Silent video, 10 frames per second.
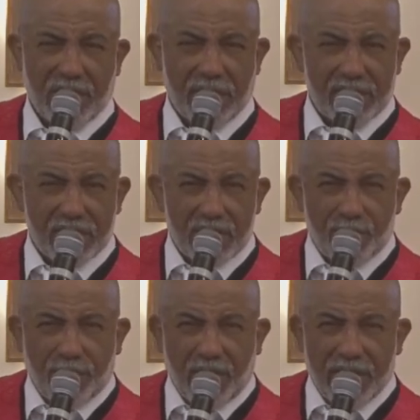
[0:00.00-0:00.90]
it is the
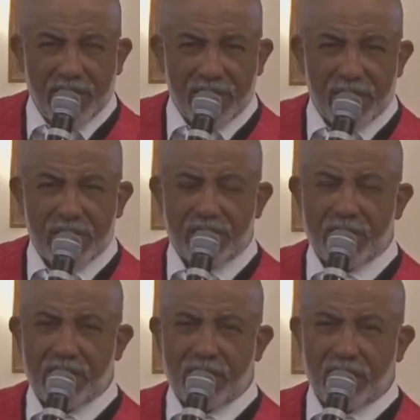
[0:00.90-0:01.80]
place
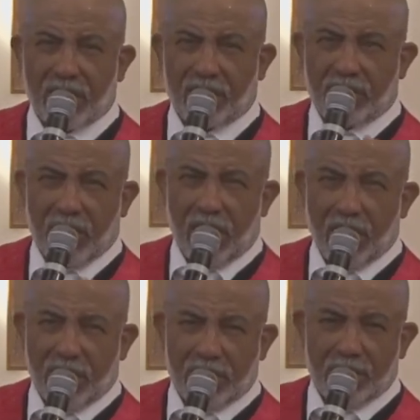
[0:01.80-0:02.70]
of the
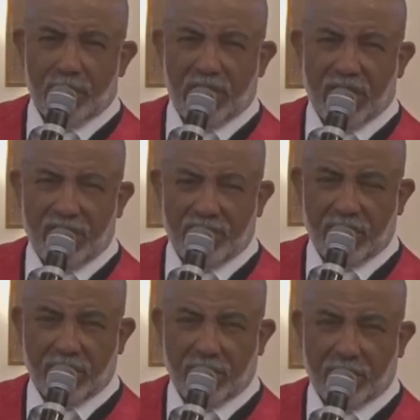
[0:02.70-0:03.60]
heart of the believer.